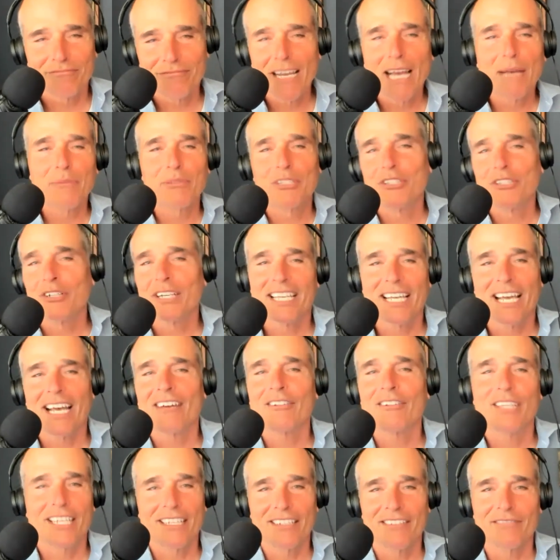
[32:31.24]
Robinhood
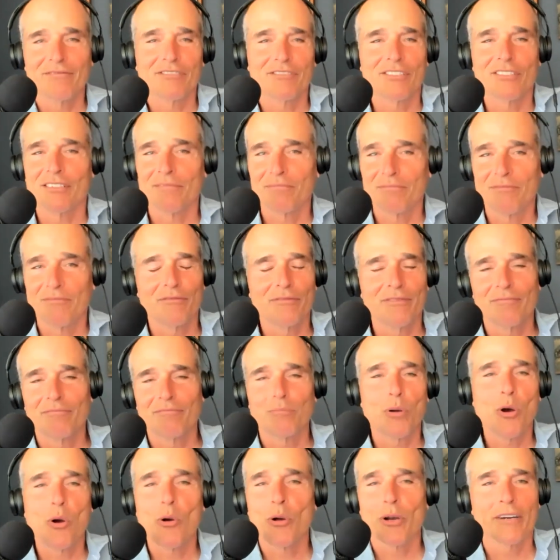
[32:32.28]
account and uh,
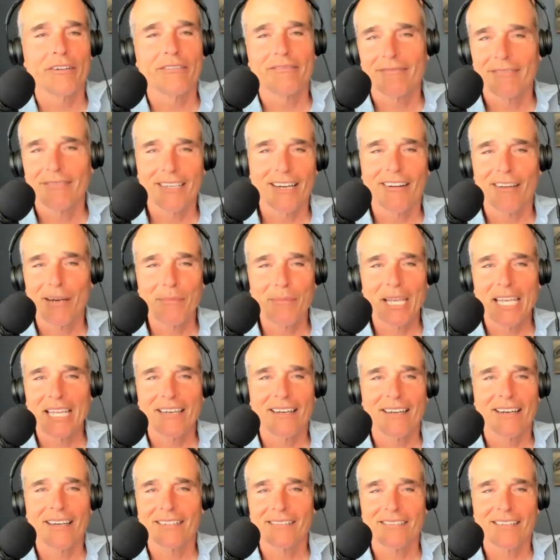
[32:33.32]
porn. You know what I
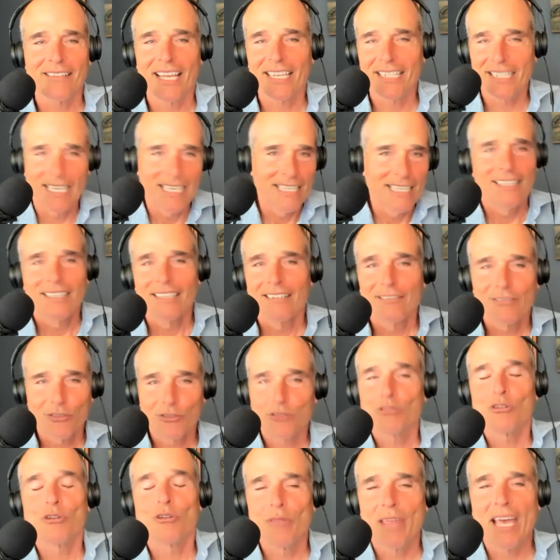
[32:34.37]
mean? And it's like,
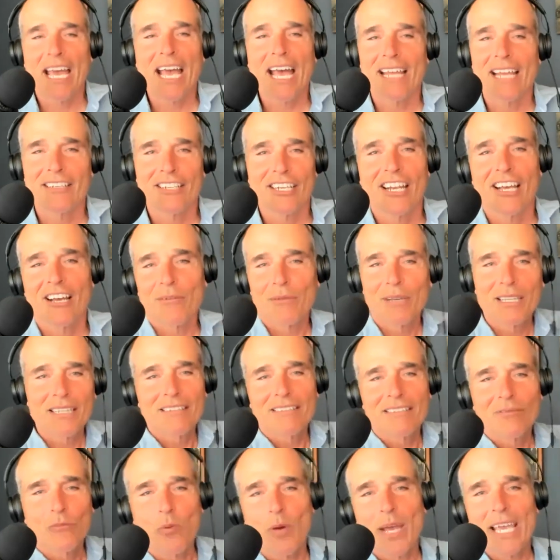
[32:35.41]
screw that, you know,
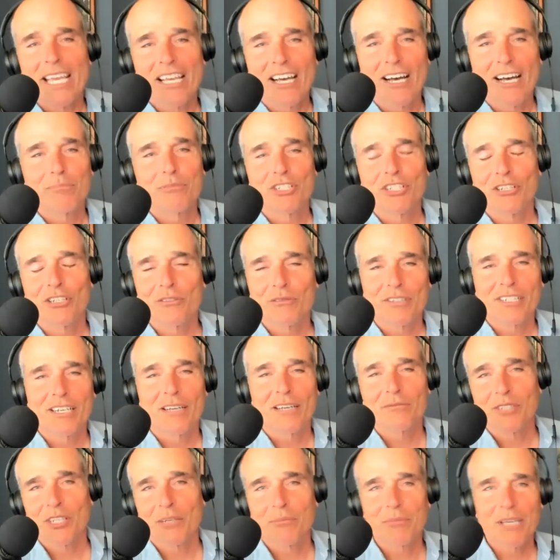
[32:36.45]
and wake up to
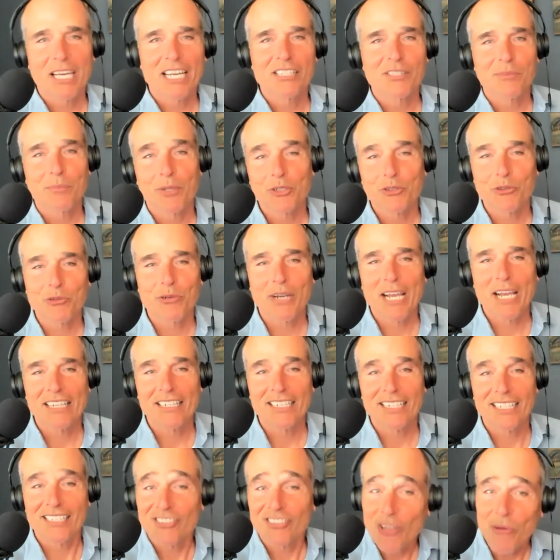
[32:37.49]
come some kind of spiritual
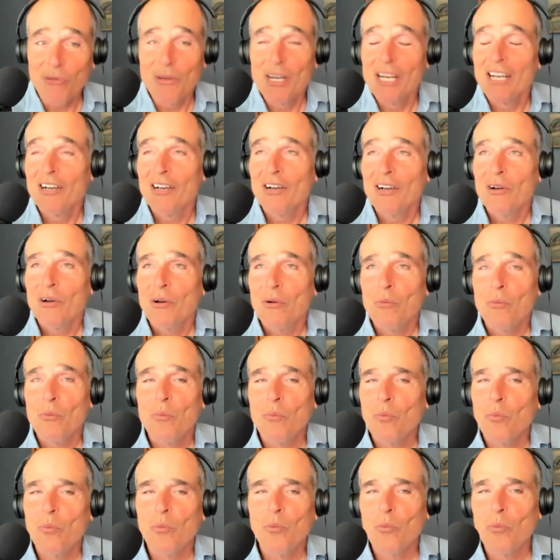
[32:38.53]
reality. So
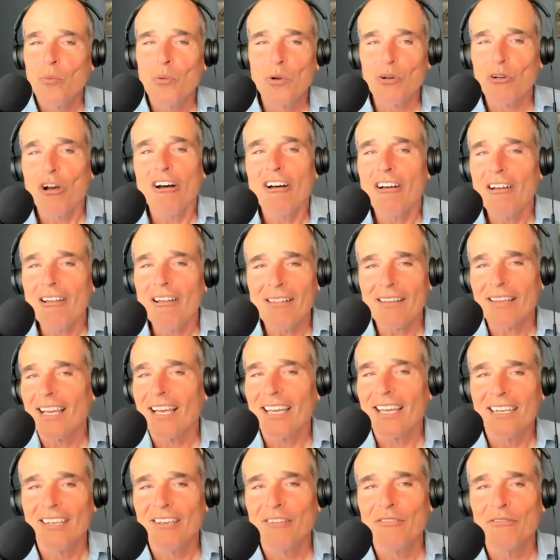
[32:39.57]
we're all
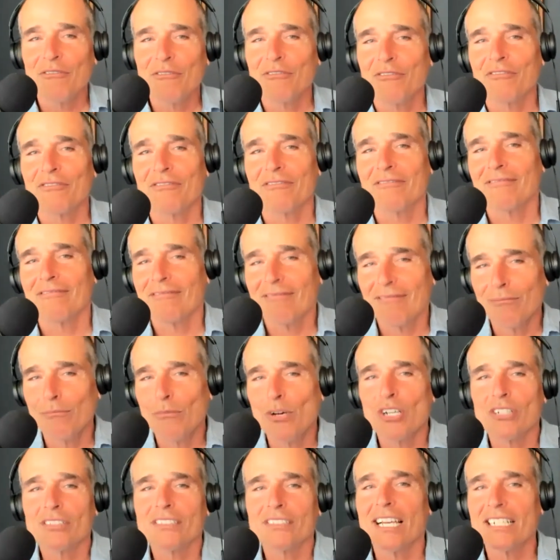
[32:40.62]
kind of
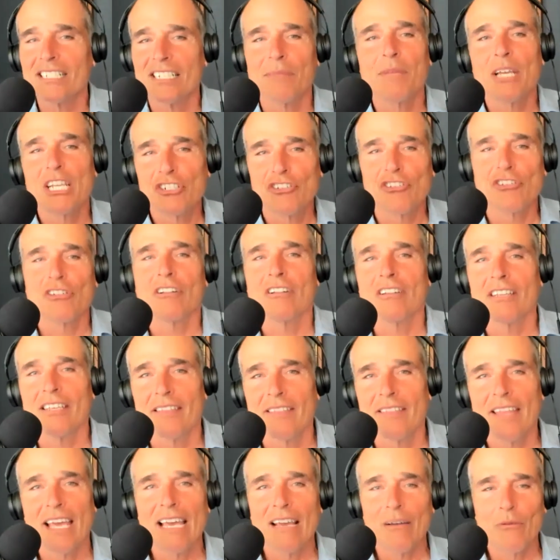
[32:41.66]
multidimensional
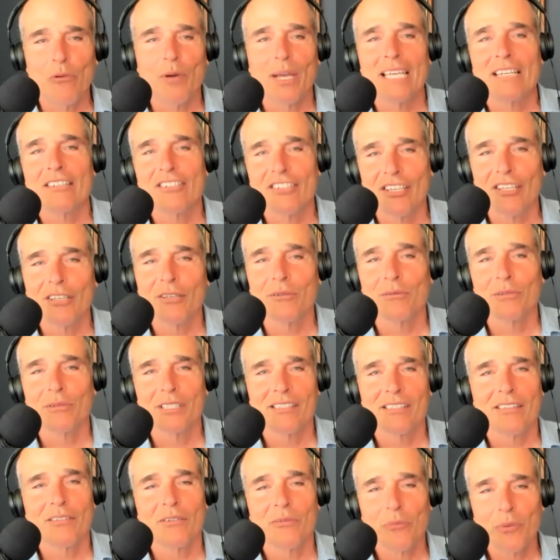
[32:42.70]
in that way too,
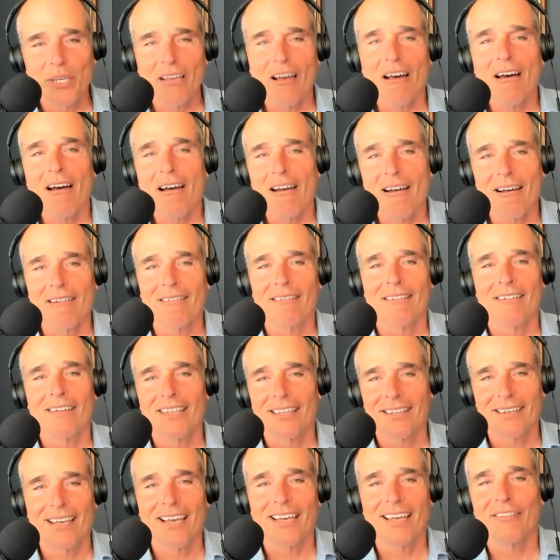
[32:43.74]
is that we are
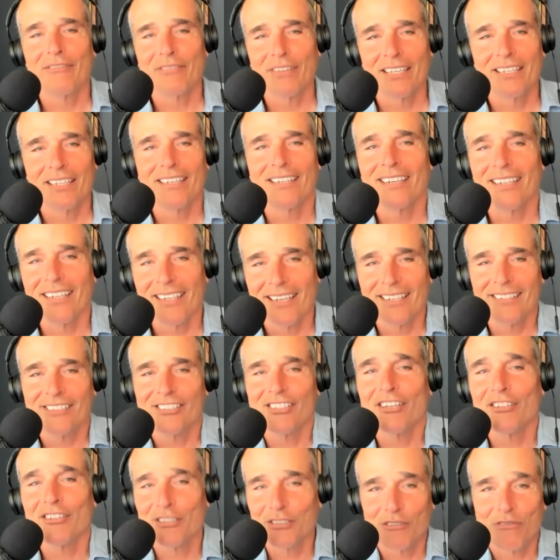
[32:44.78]
kind of in
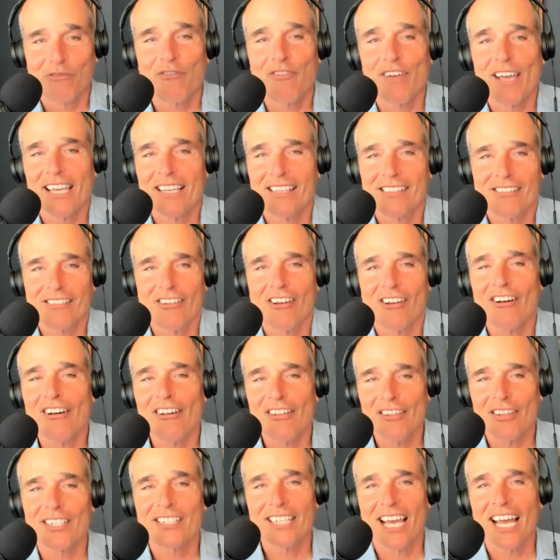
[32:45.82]
each other's face
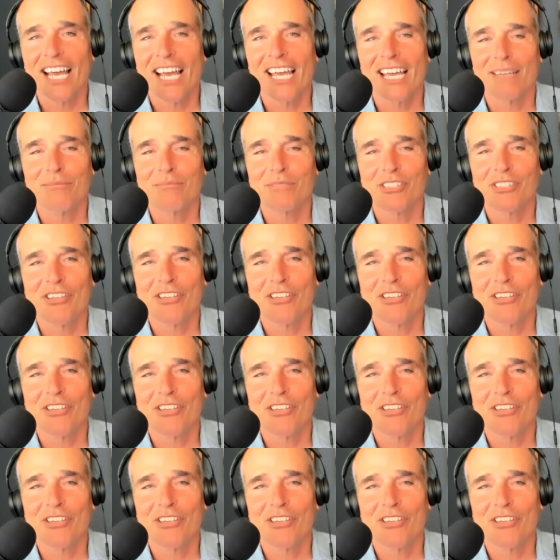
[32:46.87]
all the time.